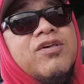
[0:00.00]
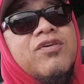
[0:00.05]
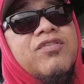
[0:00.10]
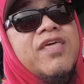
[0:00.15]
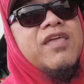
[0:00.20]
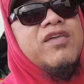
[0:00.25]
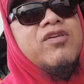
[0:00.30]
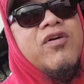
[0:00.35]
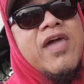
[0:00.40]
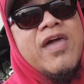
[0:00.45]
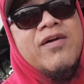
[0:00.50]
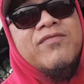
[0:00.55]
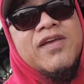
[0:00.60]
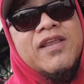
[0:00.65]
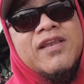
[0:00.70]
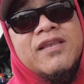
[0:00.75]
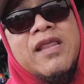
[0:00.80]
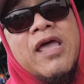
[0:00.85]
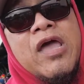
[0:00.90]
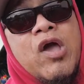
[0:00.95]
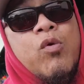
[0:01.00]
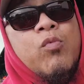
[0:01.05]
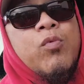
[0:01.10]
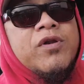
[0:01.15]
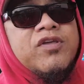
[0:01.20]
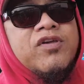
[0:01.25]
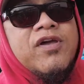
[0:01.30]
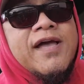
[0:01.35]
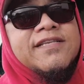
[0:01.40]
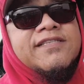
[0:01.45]
So there you have it.
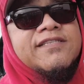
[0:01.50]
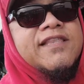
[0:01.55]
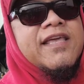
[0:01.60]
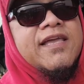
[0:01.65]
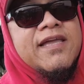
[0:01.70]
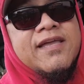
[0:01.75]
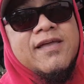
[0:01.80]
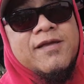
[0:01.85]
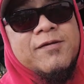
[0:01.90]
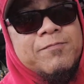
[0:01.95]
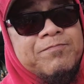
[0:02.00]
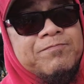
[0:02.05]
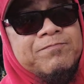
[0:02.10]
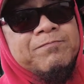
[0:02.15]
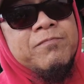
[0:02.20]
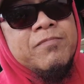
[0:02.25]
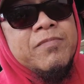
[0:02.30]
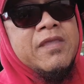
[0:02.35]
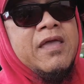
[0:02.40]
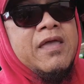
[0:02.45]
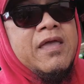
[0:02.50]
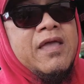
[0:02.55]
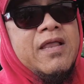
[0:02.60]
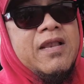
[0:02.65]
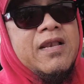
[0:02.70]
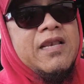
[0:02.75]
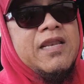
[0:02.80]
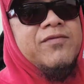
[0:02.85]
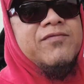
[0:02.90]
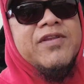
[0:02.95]
What do you guys think?
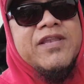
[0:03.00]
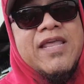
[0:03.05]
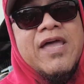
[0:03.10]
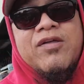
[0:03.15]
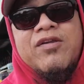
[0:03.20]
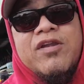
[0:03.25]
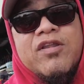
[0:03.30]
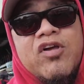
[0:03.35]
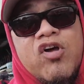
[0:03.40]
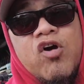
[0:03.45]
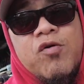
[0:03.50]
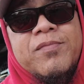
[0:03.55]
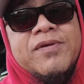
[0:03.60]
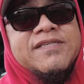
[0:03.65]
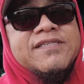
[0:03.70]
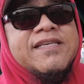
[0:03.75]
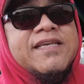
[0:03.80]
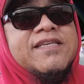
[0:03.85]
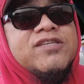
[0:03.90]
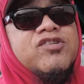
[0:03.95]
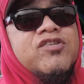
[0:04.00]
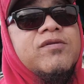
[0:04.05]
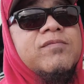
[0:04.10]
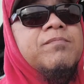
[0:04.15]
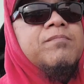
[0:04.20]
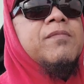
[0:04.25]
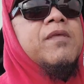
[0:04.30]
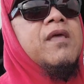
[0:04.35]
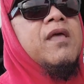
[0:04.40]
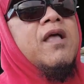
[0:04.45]
Leave it down in the comment section.
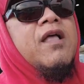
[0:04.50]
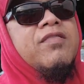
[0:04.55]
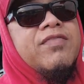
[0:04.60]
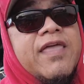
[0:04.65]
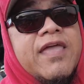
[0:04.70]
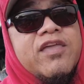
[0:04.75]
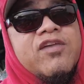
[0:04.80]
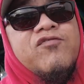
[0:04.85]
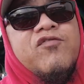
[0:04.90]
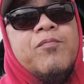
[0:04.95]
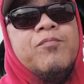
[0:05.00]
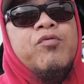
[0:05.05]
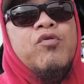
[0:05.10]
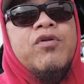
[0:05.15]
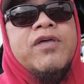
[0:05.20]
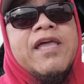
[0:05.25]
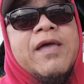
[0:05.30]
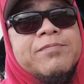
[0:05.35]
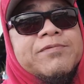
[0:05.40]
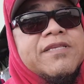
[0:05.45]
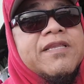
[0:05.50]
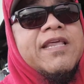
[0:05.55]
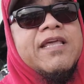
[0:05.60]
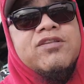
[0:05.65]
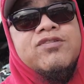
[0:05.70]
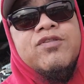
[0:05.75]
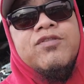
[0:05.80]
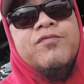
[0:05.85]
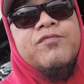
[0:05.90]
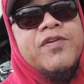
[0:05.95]
Thank you for pulling up today
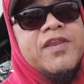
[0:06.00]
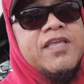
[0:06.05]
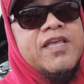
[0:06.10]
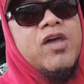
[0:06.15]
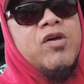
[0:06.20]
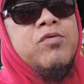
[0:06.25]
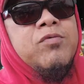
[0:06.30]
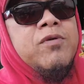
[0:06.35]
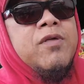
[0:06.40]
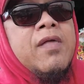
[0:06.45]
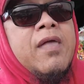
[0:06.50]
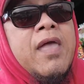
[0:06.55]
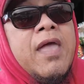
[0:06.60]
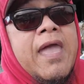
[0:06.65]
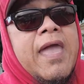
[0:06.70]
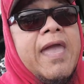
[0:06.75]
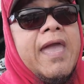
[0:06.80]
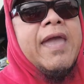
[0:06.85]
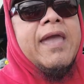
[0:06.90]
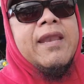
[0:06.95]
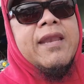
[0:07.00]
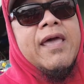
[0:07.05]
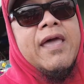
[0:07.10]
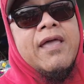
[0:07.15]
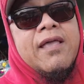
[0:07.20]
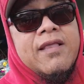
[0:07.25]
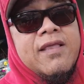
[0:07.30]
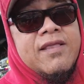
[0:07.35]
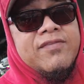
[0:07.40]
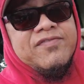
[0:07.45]
to the video. And
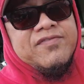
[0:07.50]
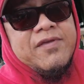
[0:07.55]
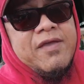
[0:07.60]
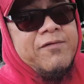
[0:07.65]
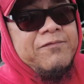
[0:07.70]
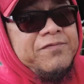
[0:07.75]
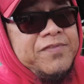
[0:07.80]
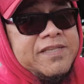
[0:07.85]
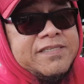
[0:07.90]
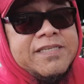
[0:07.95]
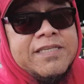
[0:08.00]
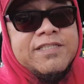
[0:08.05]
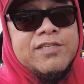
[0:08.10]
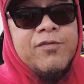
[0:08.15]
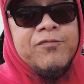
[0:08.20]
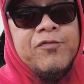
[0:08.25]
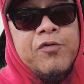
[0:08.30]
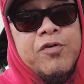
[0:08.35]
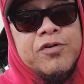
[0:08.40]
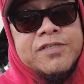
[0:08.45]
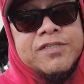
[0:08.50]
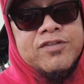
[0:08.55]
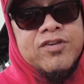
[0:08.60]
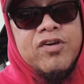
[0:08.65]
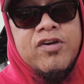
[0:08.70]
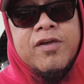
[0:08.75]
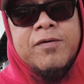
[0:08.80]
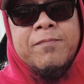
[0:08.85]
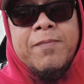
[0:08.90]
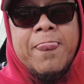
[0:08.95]
uh, if, if this is your first
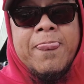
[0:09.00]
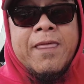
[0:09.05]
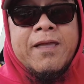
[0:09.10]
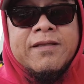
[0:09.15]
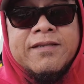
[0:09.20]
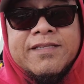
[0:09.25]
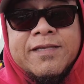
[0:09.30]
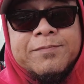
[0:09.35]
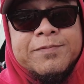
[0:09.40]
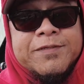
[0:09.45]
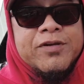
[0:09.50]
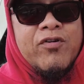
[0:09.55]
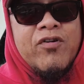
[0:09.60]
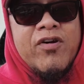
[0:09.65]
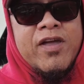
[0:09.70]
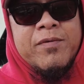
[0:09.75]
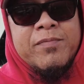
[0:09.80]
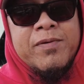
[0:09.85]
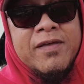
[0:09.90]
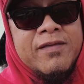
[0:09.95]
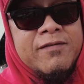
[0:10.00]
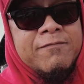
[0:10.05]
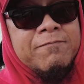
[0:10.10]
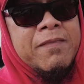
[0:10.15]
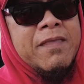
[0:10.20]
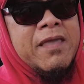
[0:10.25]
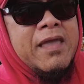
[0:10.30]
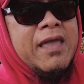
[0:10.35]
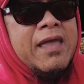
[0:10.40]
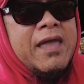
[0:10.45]
time, subscribe.
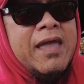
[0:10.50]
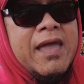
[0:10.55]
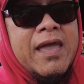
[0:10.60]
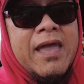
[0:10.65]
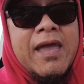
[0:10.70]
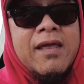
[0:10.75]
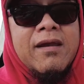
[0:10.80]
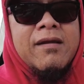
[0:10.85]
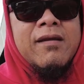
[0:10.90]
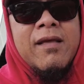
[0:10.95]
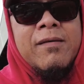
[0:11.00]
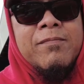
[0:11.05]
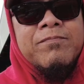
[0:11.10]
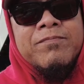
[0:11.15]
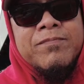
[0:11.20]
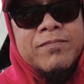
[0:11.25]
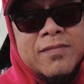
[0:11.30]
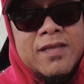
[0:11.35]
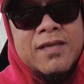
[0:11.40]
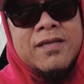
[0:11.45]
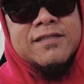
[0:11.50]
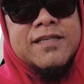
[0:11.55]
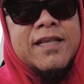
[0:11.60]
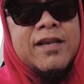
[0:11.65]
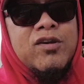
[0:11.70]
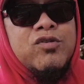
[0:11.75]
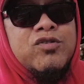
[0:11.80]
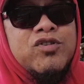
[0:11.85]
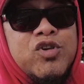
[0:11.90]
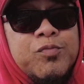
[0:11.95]
And
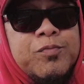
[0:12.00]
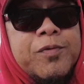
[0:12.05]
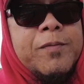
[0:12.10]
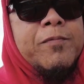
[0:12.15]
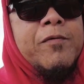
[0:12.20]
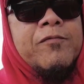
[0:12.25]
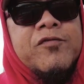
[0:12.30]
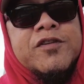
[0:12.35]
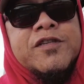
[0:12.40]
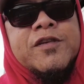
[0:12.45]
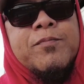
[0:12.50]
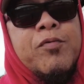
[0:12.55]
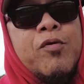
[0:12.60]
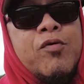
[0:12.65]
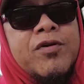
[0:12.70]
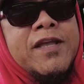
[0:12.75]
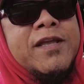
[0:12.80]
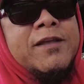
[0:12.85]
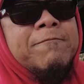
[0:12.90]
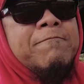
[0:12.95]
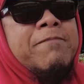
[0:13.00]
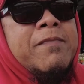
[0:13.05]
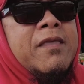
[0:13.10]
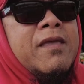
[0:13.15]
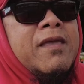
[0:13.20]
salute you people for supporting.